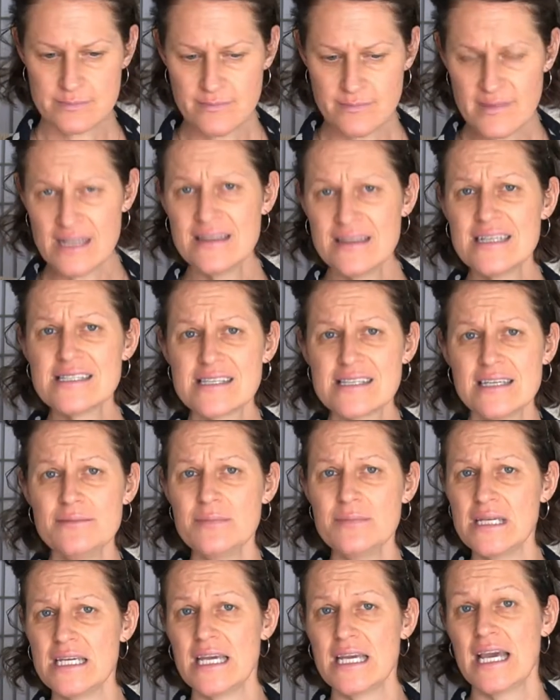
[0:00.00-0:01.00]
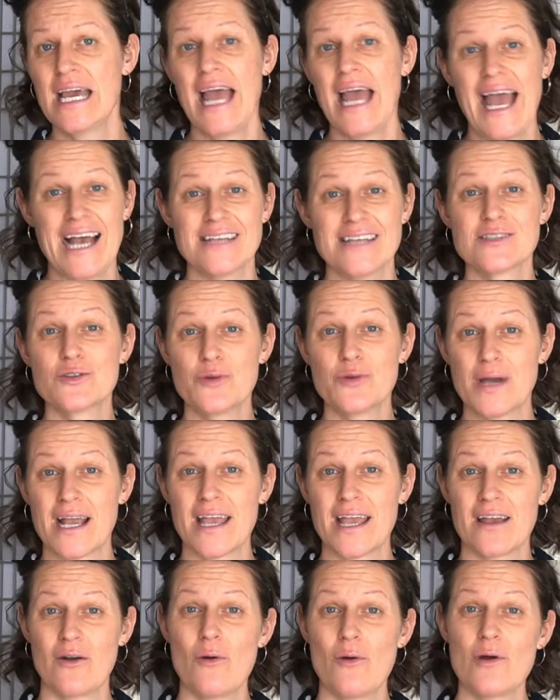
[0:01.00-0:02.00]
This can be as
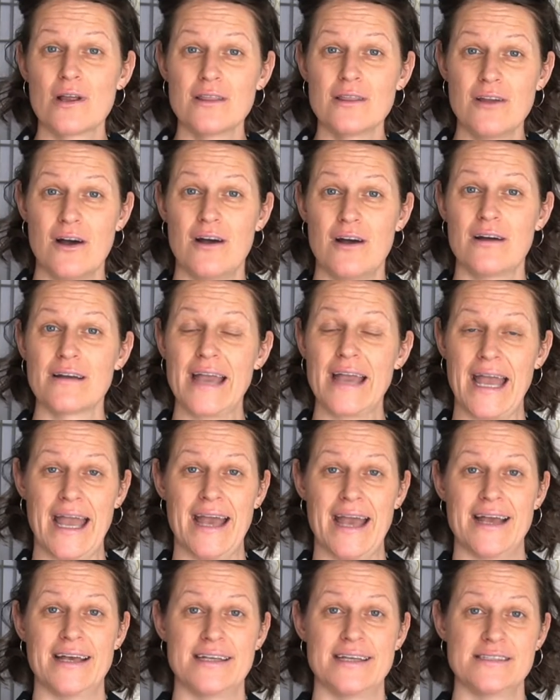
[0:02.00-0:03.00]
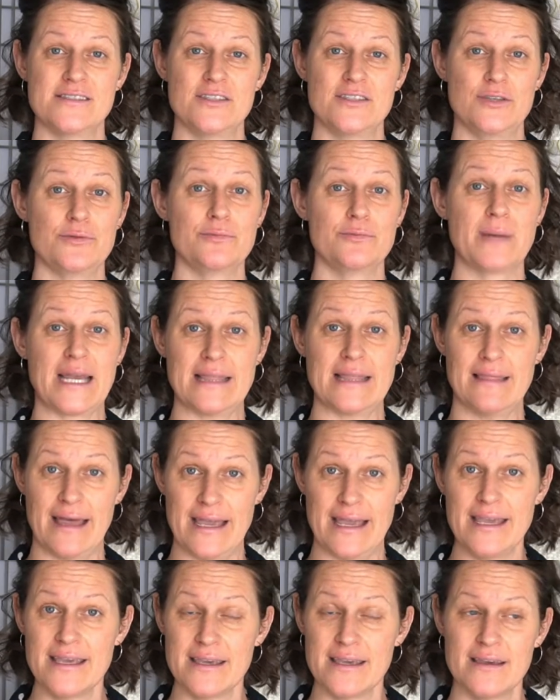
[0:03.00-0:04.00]
quick or long as you might
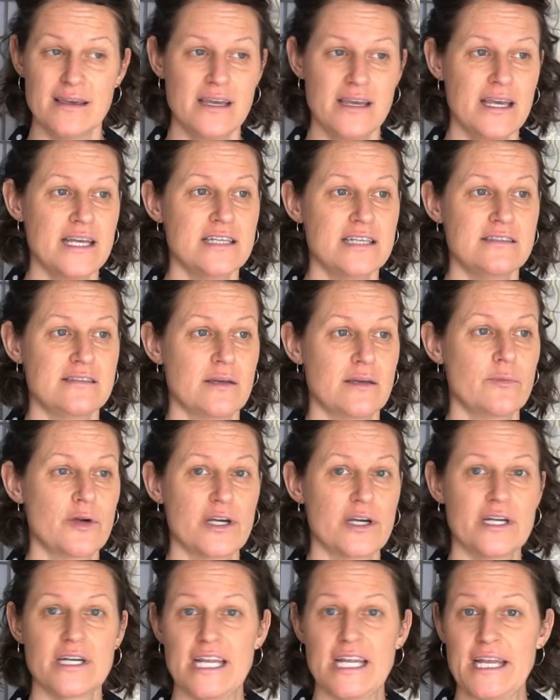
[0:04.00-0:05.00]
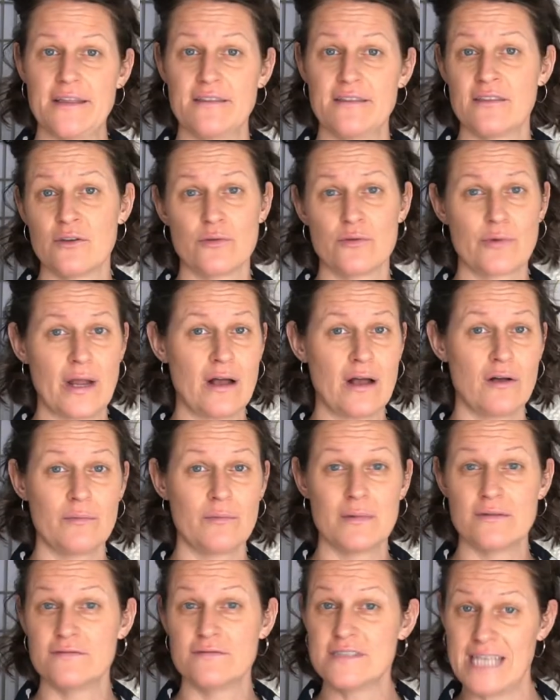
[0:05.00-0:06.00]
like, somewhere in the realm
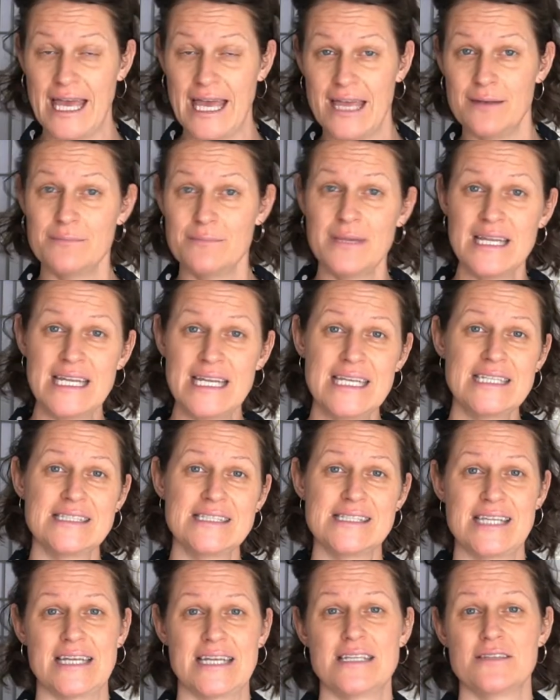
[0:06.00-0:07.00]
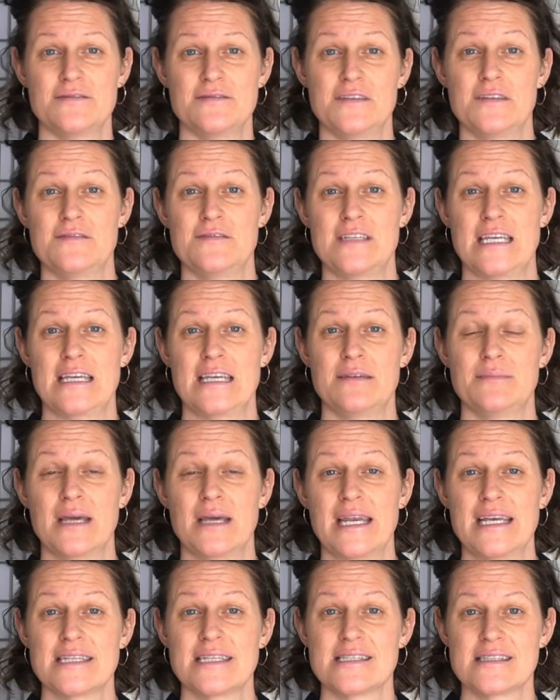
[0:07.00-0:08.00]
of 10 minutes, 10 to 15
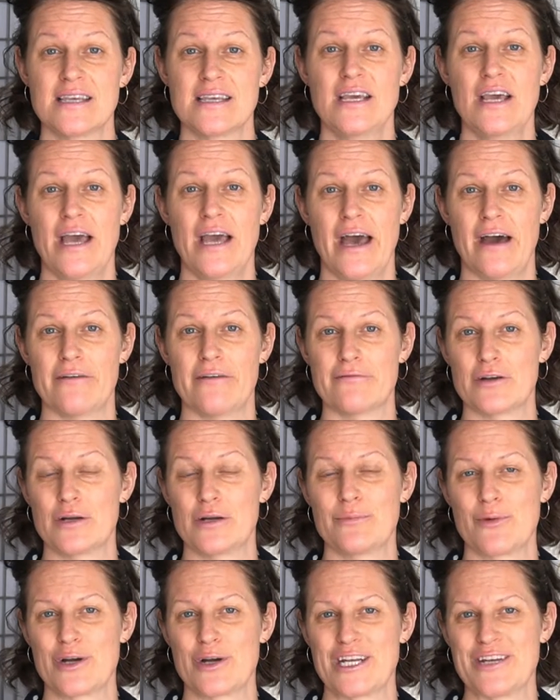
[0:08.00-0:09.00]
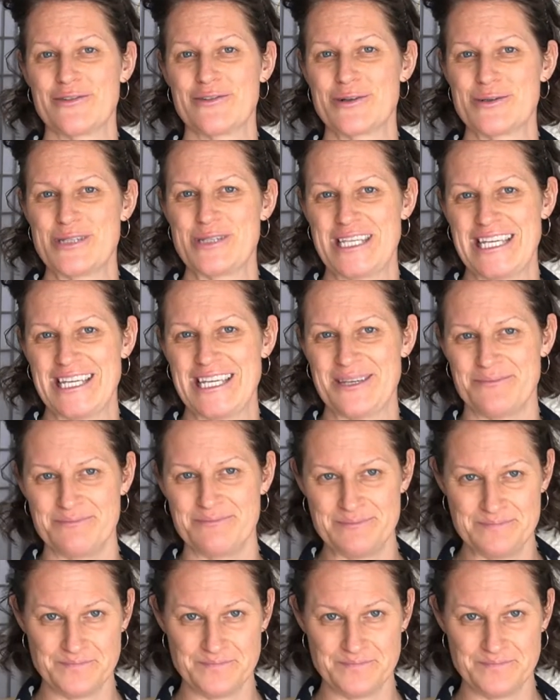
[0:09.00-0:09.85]
minutes for a morning routine.